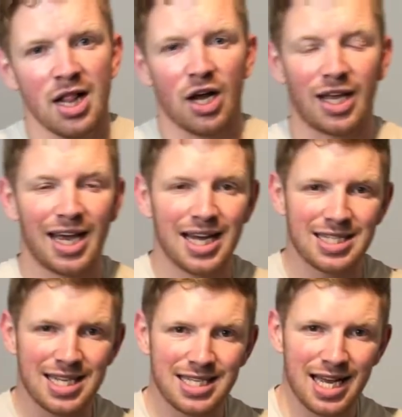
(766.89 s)
Okay, as I
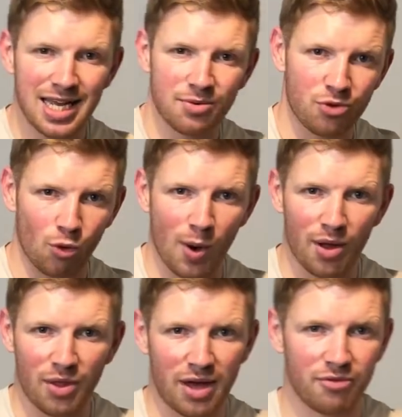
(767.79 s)
said
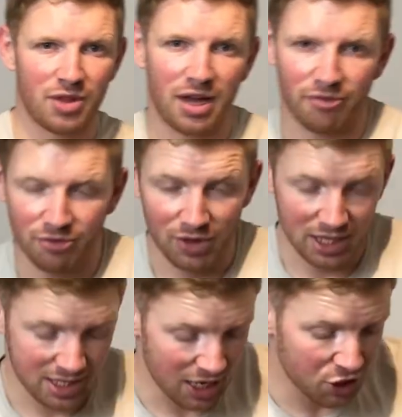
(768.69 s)
throughout that
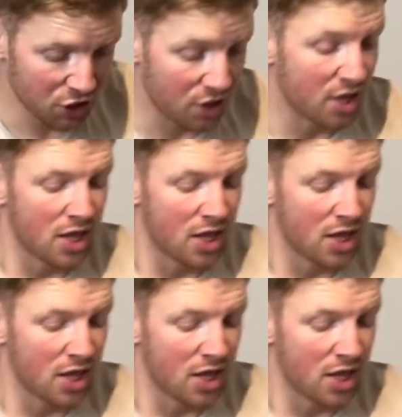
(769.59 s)
section,